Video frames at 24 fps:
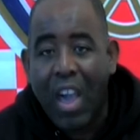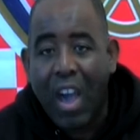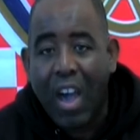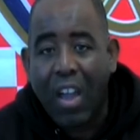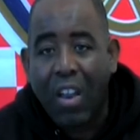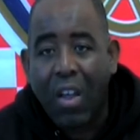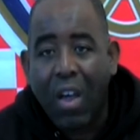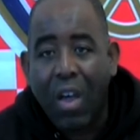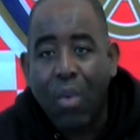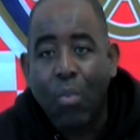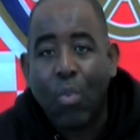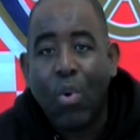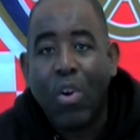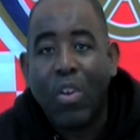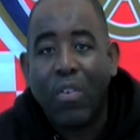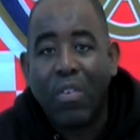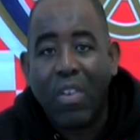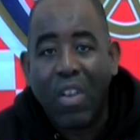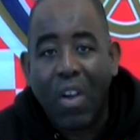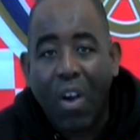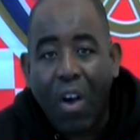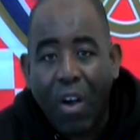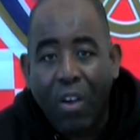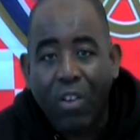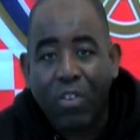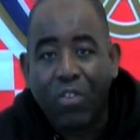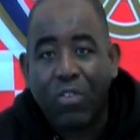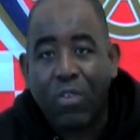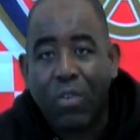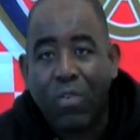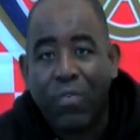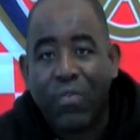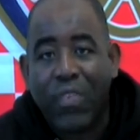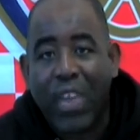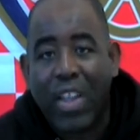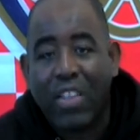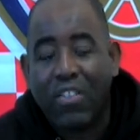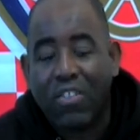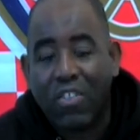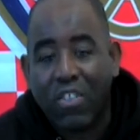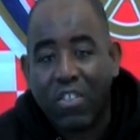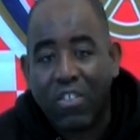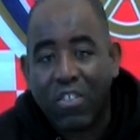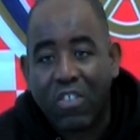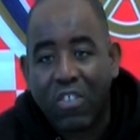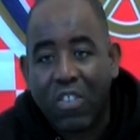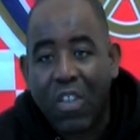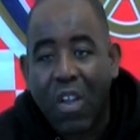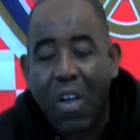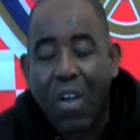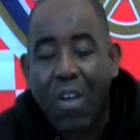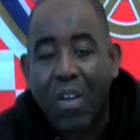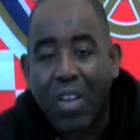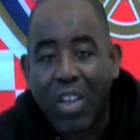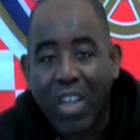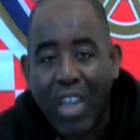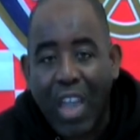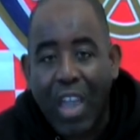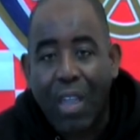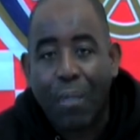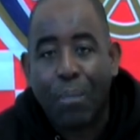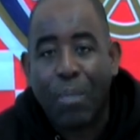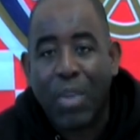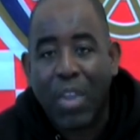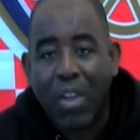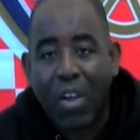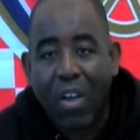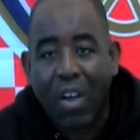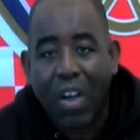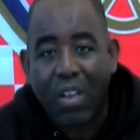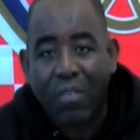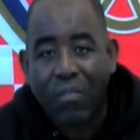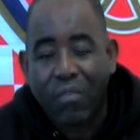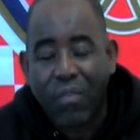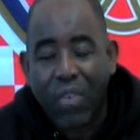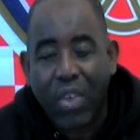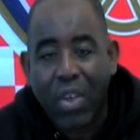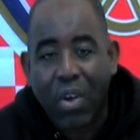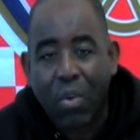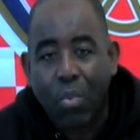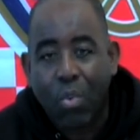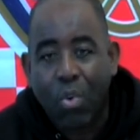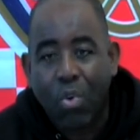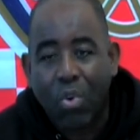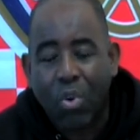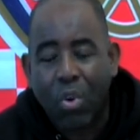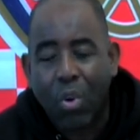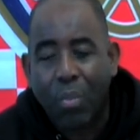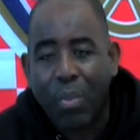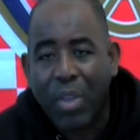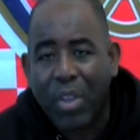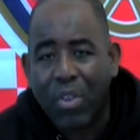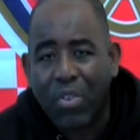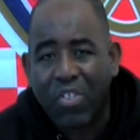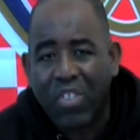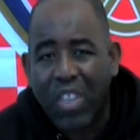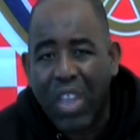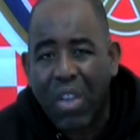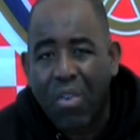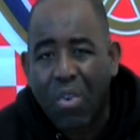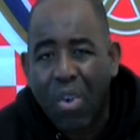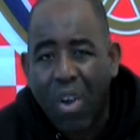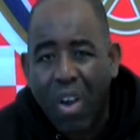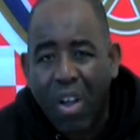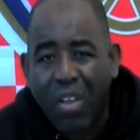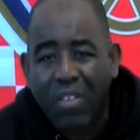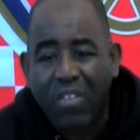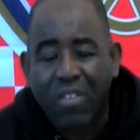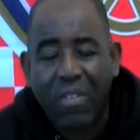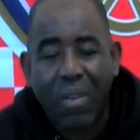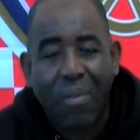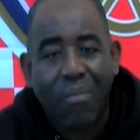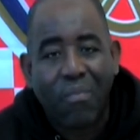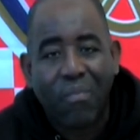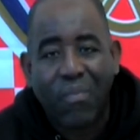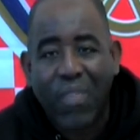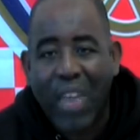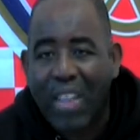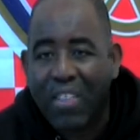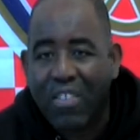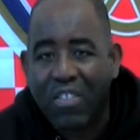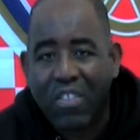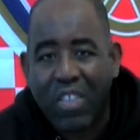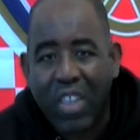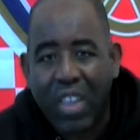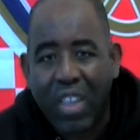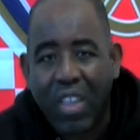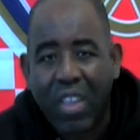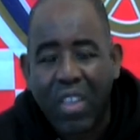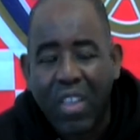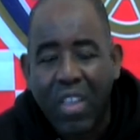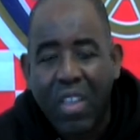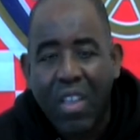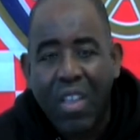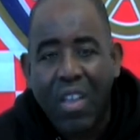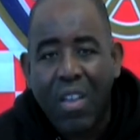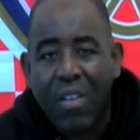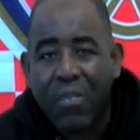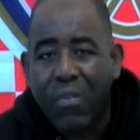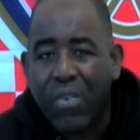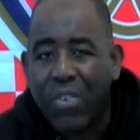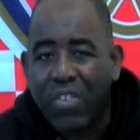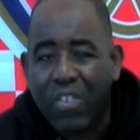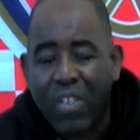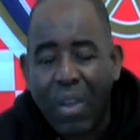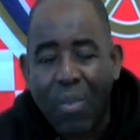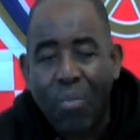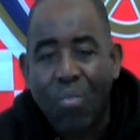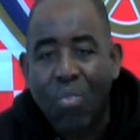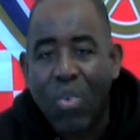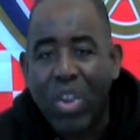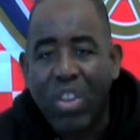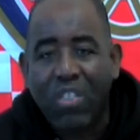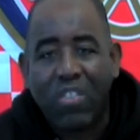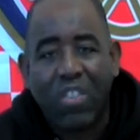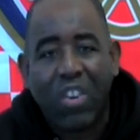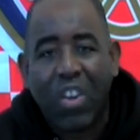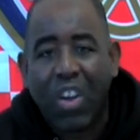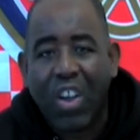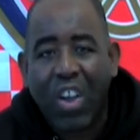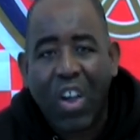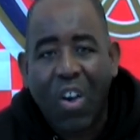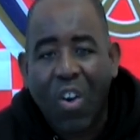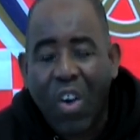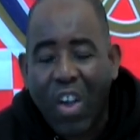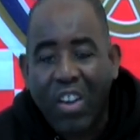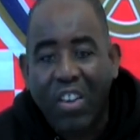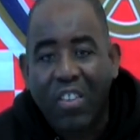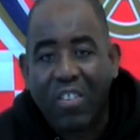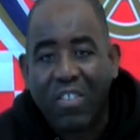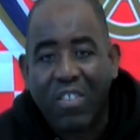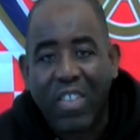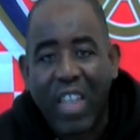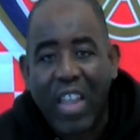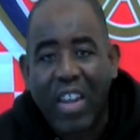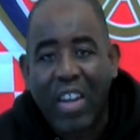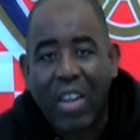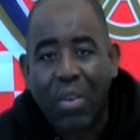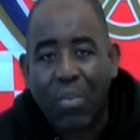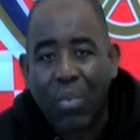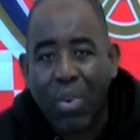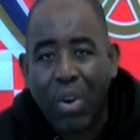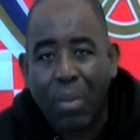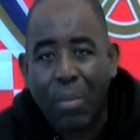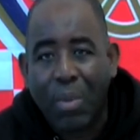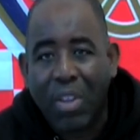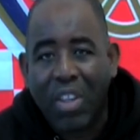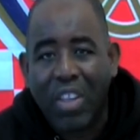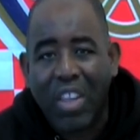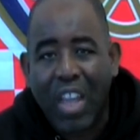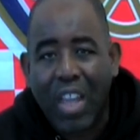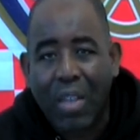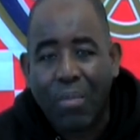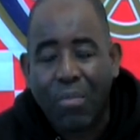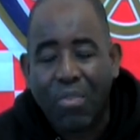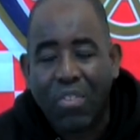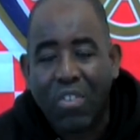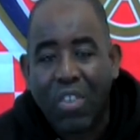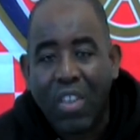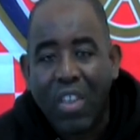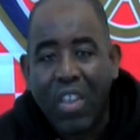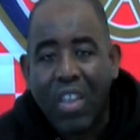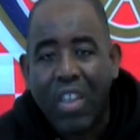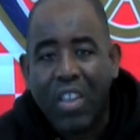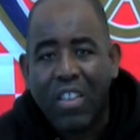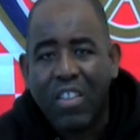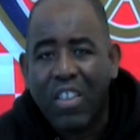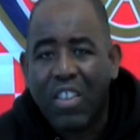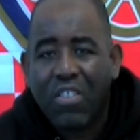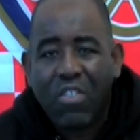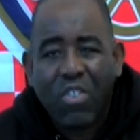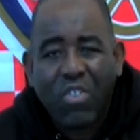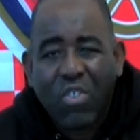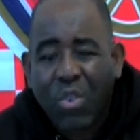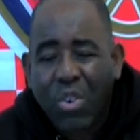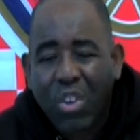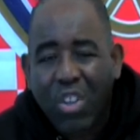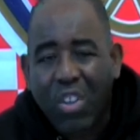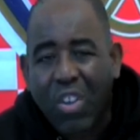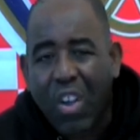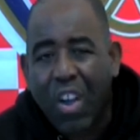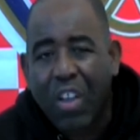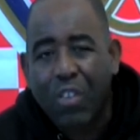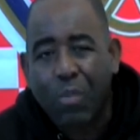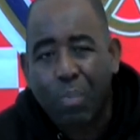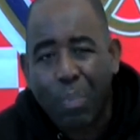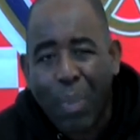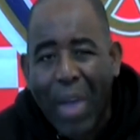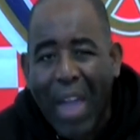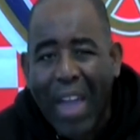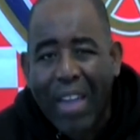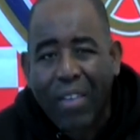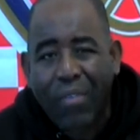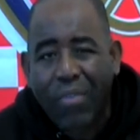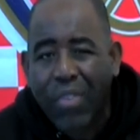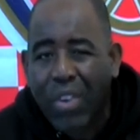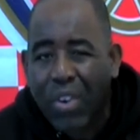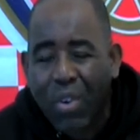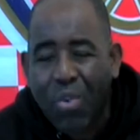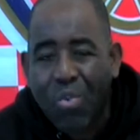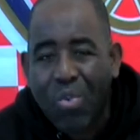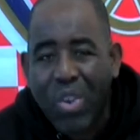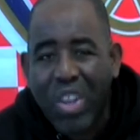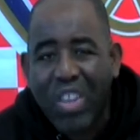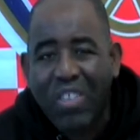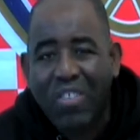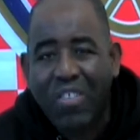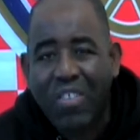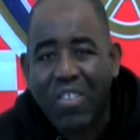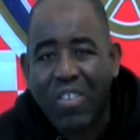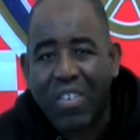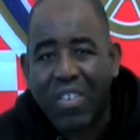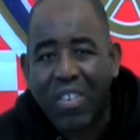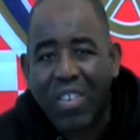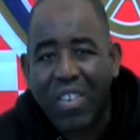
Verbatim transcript: And I want Arsenal fans to start getting behind Theo Walcott because there are some fans there. For some reason, I can't understand it when I'm at games, they're just on the guy's back for no reason.